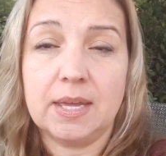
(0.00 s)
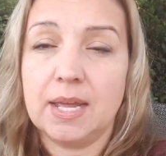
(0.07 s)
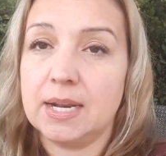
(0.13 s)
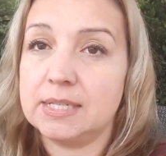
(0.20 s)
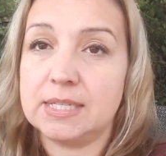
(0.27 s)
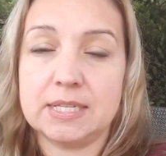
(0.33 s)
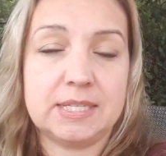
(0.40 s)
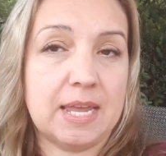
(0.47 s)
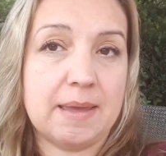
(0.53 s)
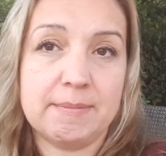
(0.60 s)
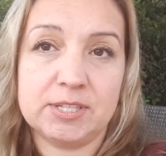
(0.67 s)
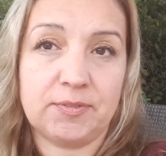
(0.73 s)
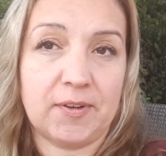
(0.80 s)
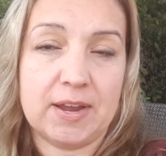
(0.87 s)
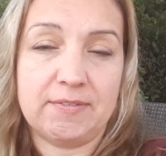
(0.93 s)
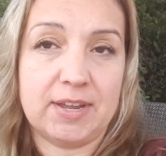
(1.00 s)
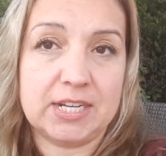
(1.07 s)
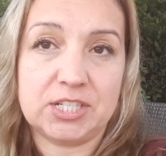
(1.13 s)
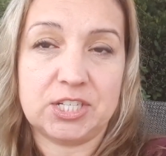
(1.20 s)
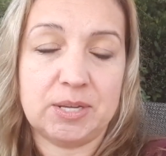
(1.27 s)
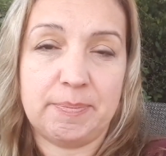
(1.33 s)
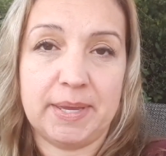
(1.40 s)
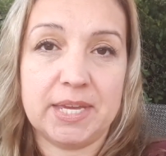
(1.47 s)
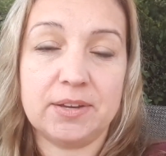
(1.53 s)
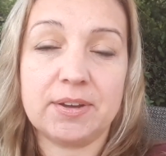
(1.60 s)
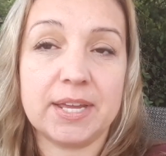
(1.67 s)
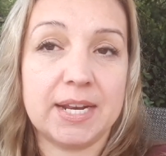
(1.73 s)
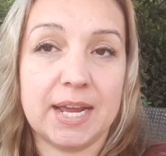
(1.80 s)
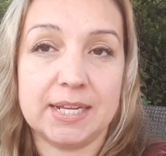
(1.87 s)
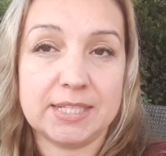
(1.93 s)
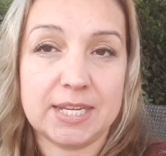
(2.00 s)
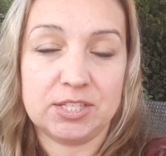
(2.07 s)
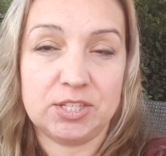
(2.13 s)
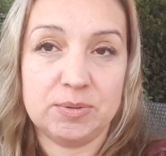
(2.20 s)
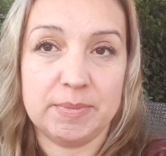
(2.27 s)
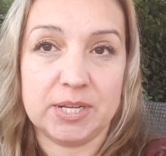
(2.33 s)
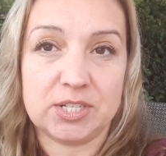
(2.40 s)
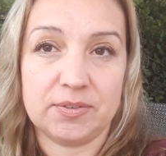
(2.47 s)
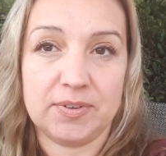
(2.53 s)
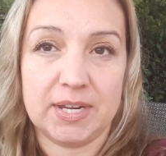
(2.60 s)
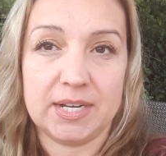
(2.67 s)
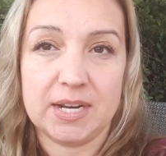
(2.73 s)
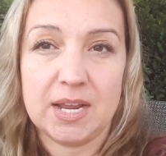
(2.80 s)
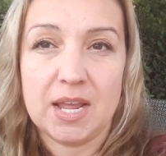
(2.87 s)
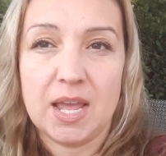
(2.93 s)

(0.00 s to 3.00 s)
It is the same as 5-HTP. You cannot too much of it.